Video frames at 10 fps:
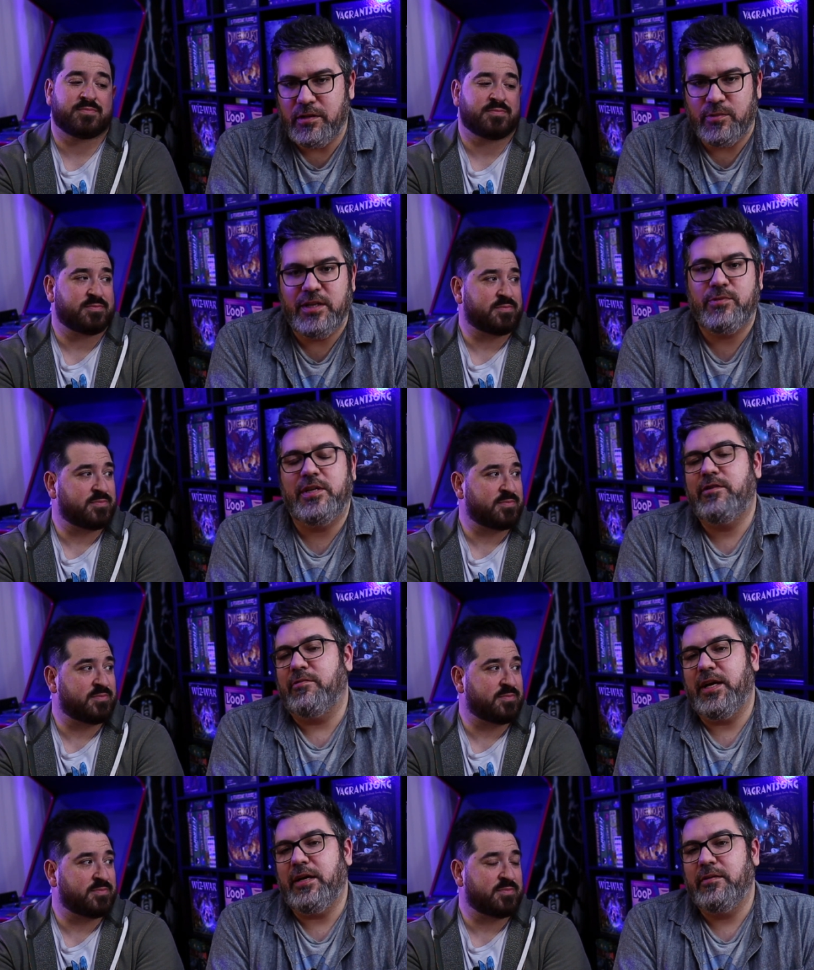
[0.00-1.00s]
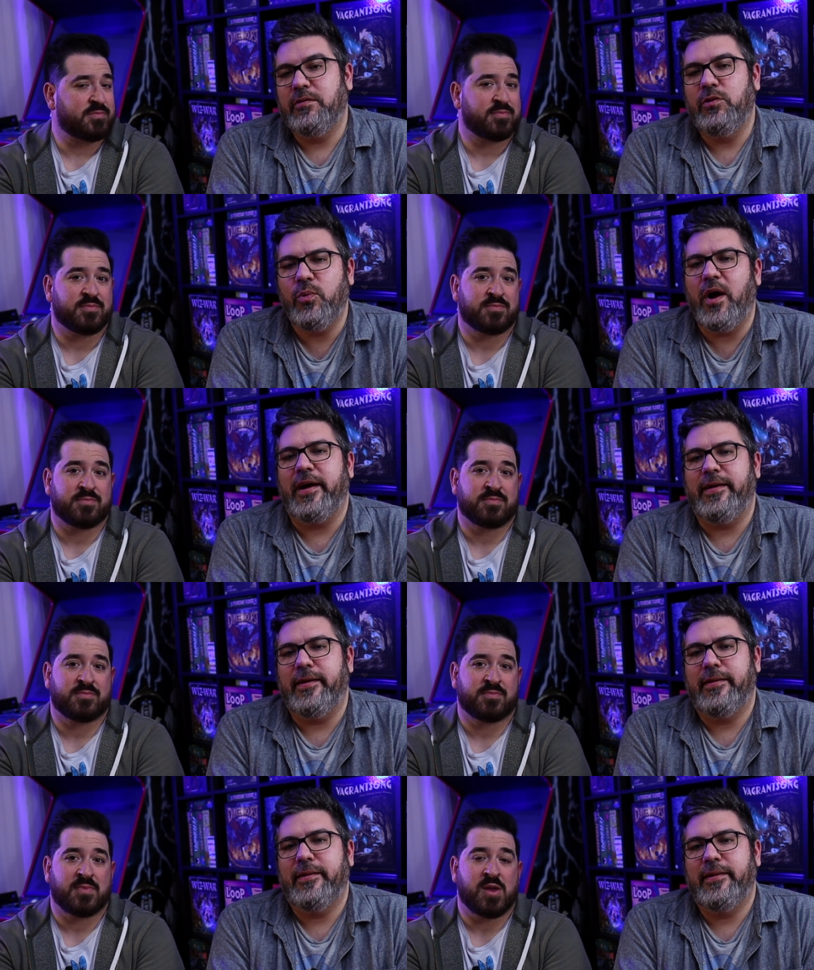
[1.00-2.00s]
Speaker 1: in 2023 who are you
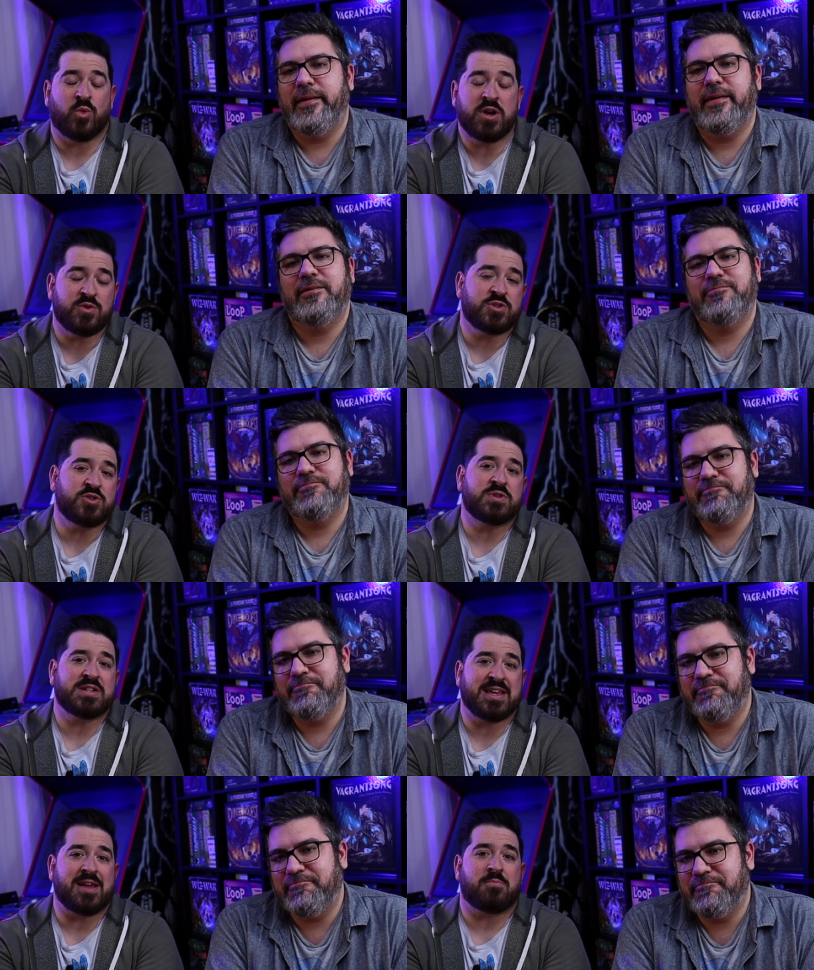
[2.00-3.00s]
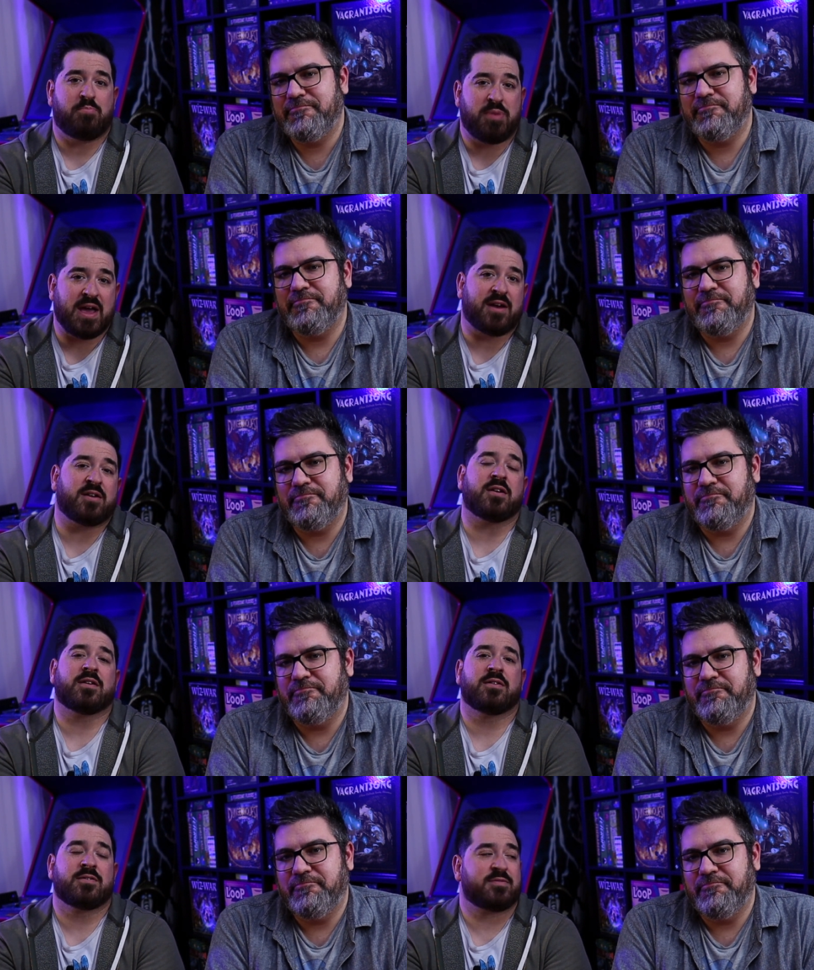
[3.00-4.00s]
what are you doing to get better
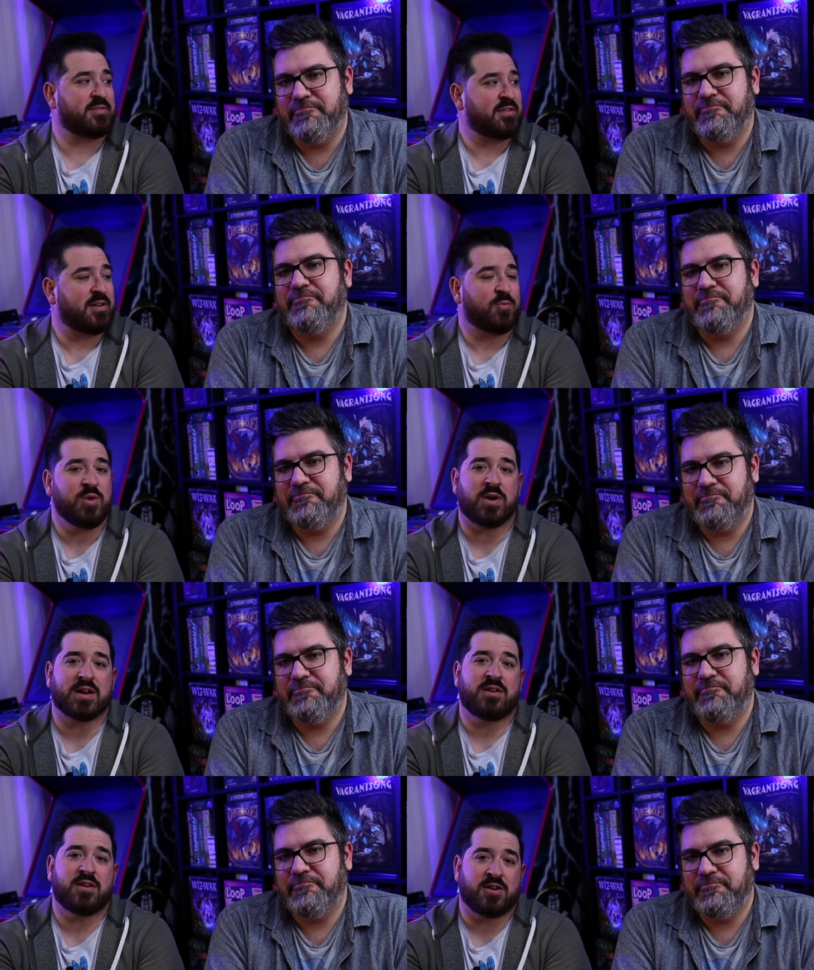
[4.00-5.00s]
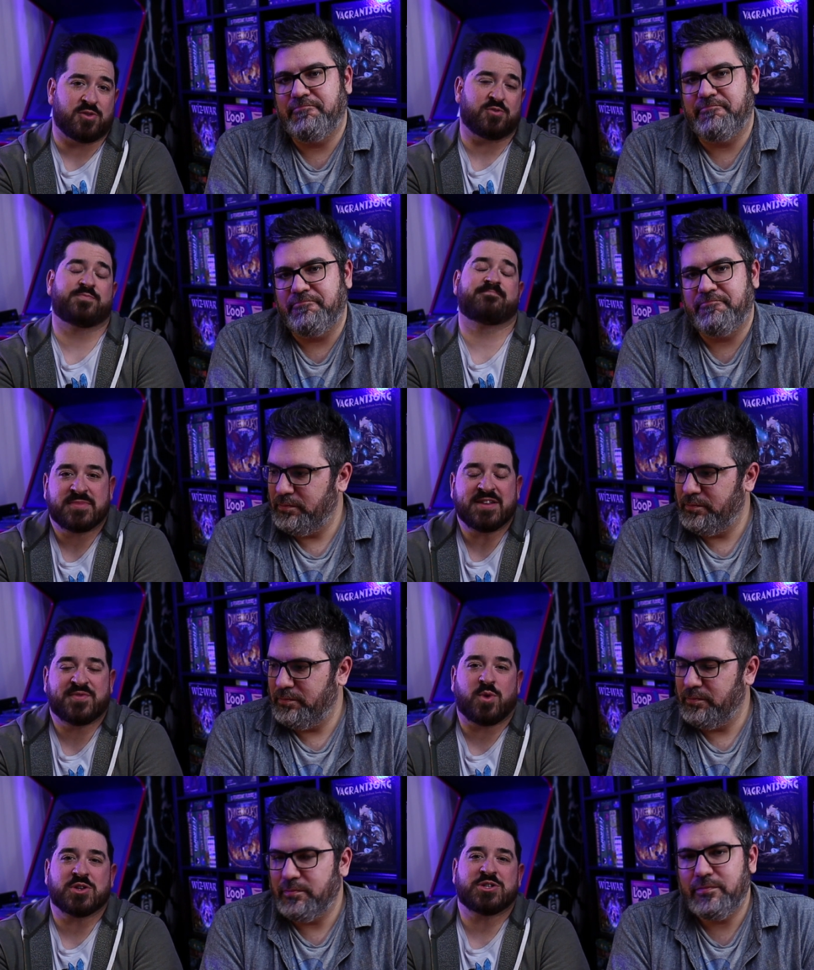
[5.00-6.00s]
we want to know thanks
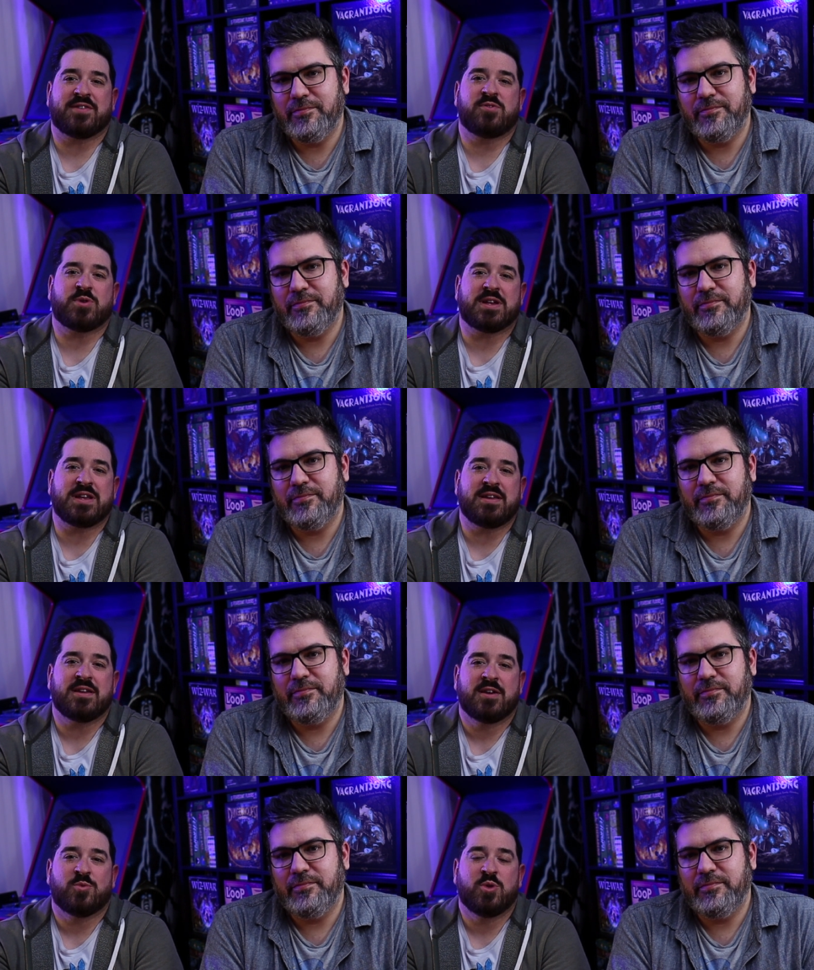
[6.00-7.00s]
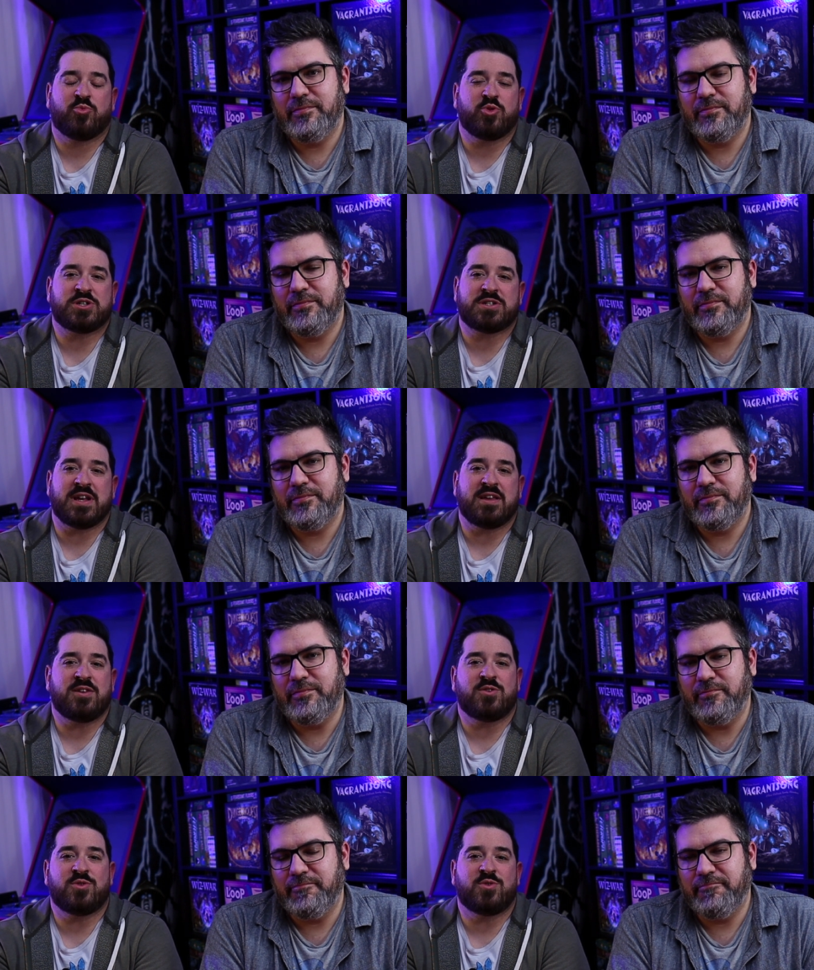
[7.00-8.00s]
for watching everybody we appreciate
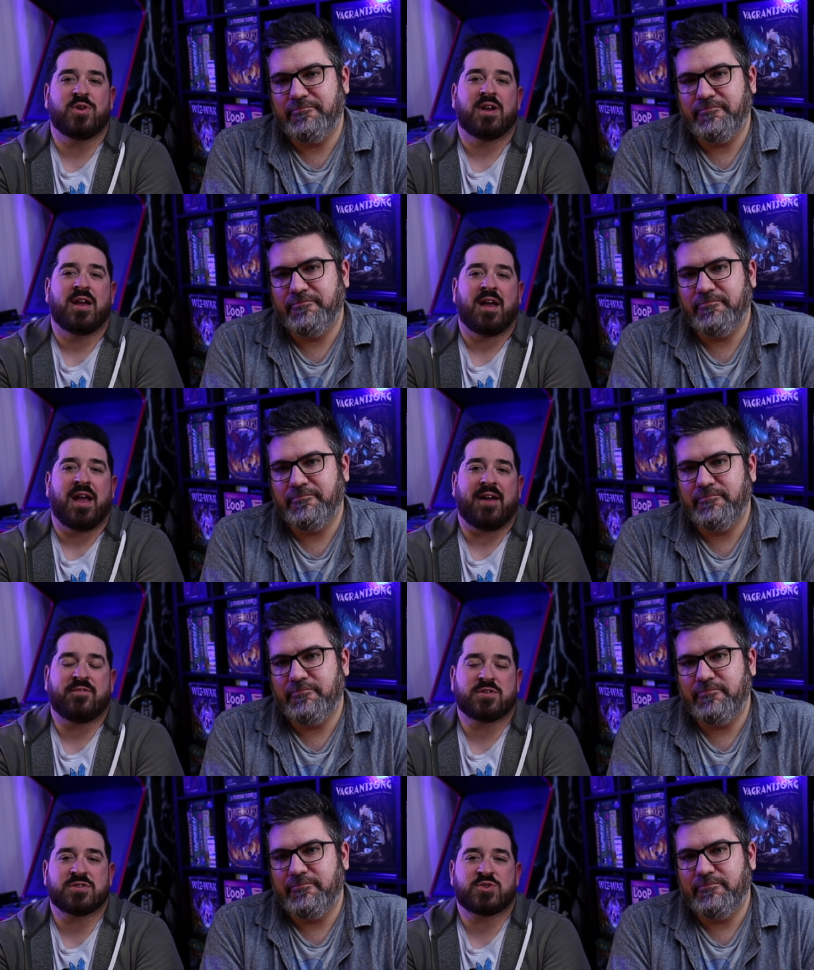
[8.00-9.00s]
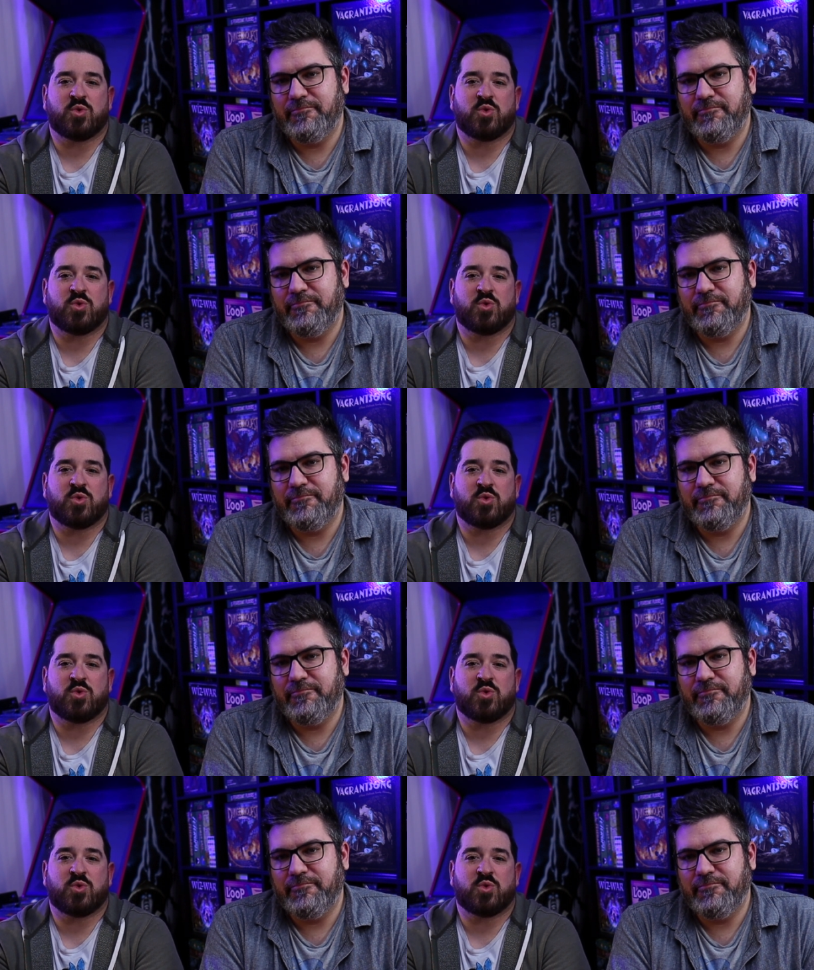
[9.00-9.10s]
you have a good